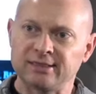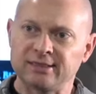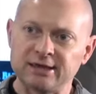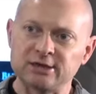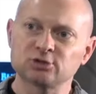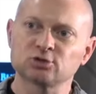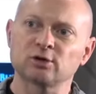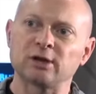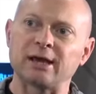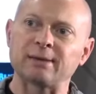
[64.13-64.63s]
these
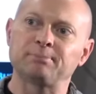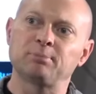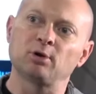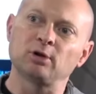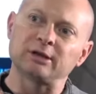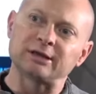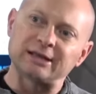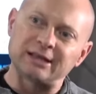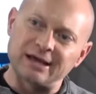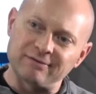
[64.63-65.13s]
are like
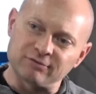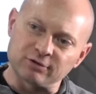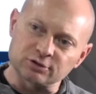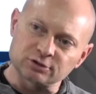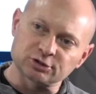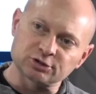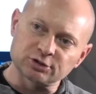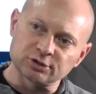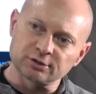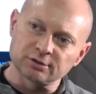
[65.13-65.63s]
pulling
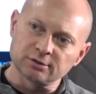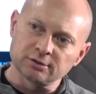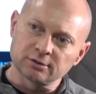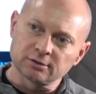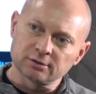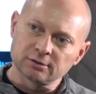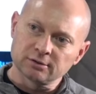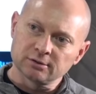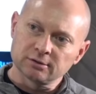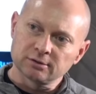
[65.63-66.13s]
levers.
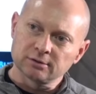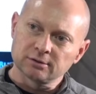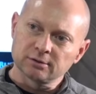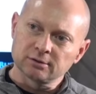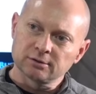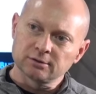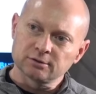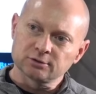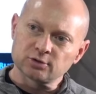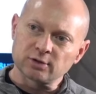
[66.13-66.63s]

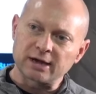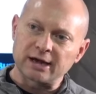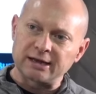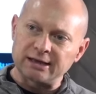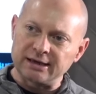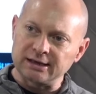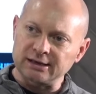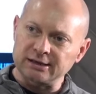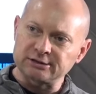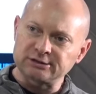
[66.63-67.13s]
So I got a
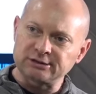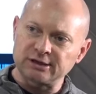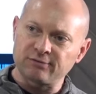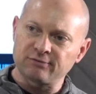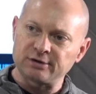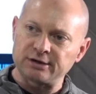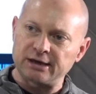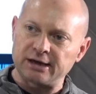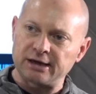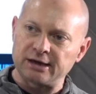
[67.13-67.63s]
hit list
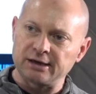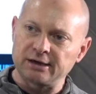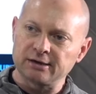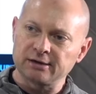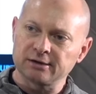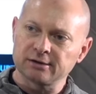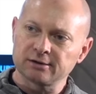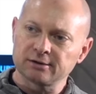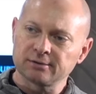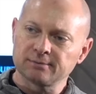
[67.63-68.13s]
every day.
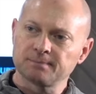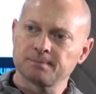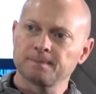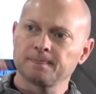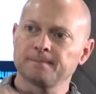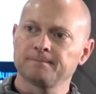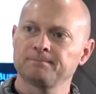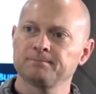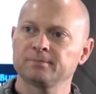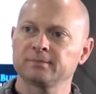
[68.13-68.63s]

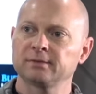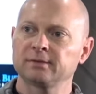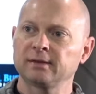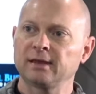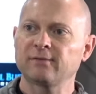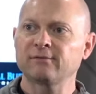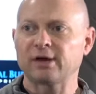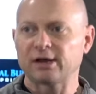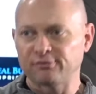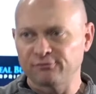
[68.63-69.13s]

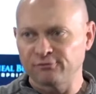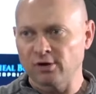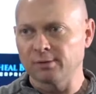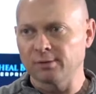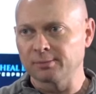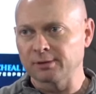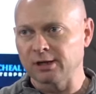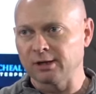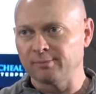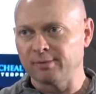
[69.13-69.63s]
I've got a farm
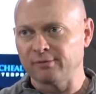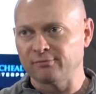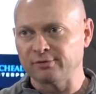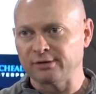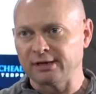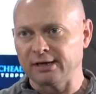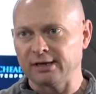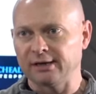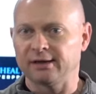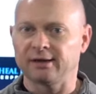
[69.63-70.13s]
club every
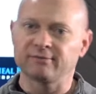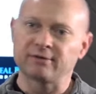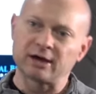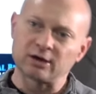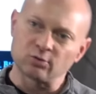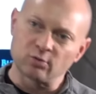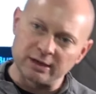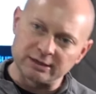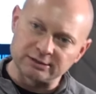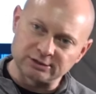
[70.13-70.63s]
day. I've got a
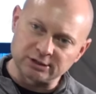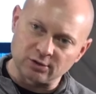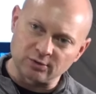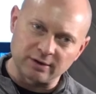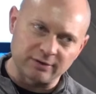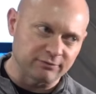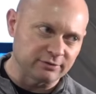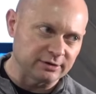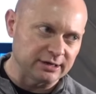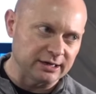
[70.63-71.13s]
red zone
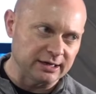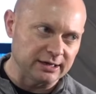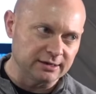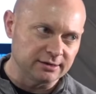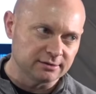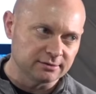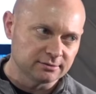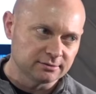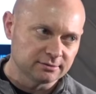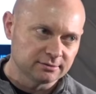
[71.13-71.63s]
every day.
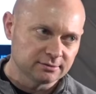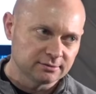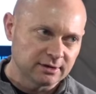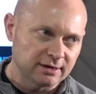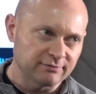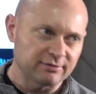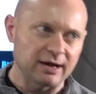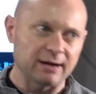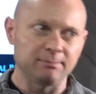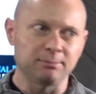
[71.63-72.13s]

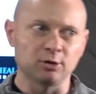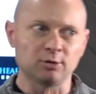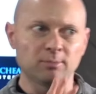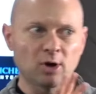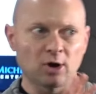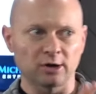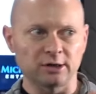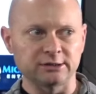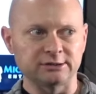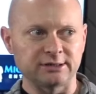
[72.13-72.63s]
I've got blue
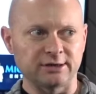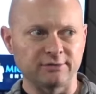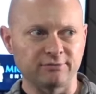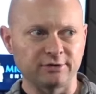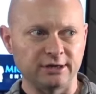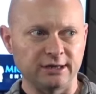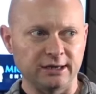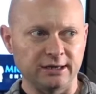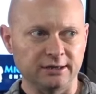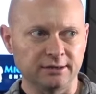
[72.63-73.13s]
marlins every
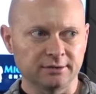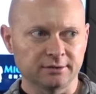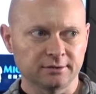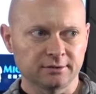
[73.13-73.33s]
day.